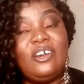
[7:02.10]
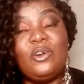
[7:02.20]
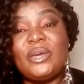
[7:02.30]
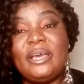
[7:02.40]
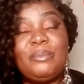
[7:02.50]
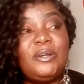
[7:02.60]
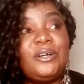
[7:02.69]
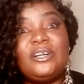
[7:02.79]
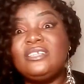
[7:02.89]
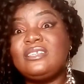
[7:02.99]
okay,
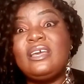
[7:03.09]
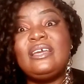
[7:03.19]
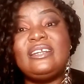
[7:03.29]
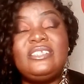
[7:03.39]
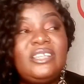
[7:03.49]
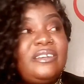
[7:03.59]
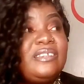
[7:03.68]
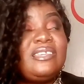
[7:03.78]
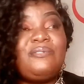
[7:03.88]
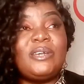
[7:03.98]
because
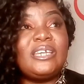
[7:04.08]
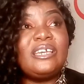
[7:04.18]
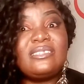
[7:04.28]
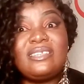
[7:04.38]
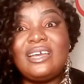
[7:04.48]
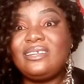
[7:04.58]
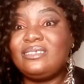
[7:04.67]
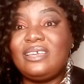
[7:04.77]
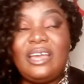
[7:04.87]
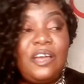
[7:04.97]
Nigerians have a
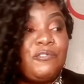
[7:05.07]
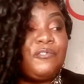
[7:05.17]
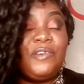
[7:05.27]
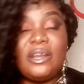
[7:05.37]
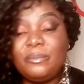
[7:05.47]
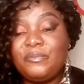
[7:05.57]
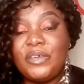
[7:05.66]
kickstart, they have a fan